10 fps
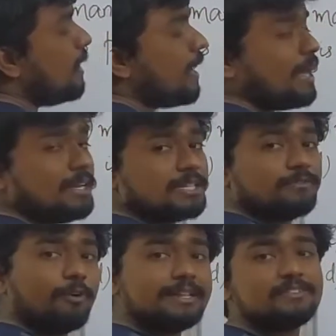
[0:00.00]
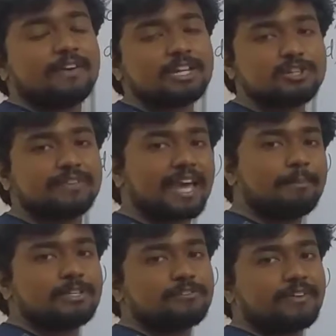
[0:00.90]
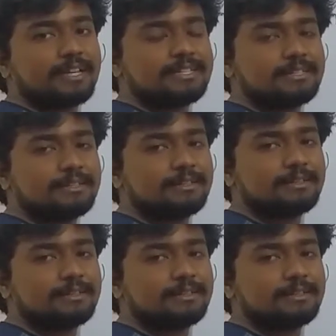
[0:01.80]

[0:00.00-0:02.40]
And what is the function of gametophyte?